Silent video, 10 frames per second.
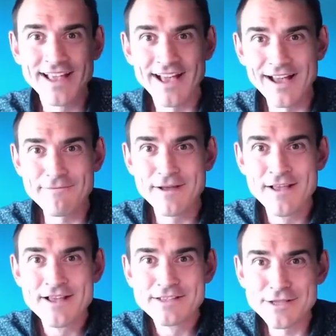
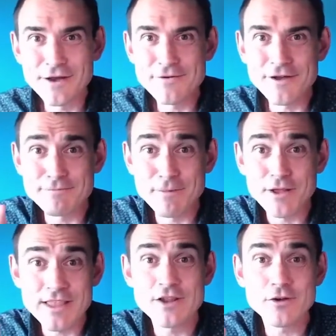
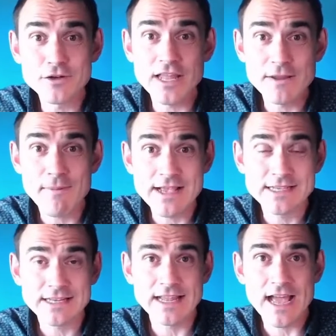But then you
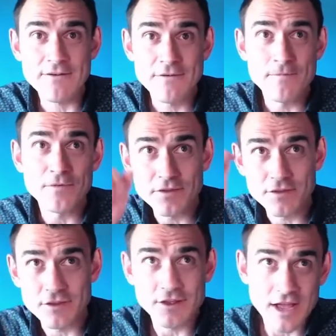basically have
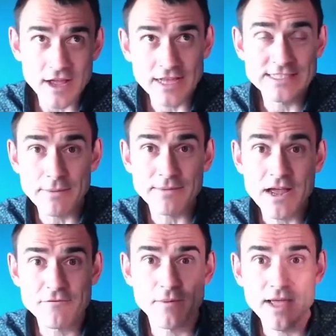a step
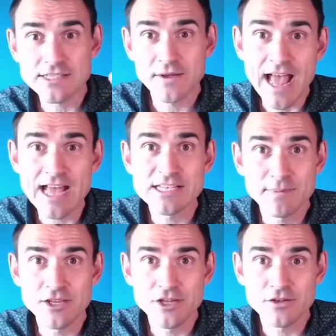down from that, so an
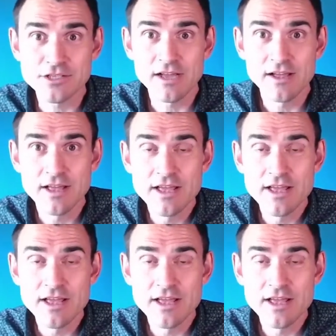admin user.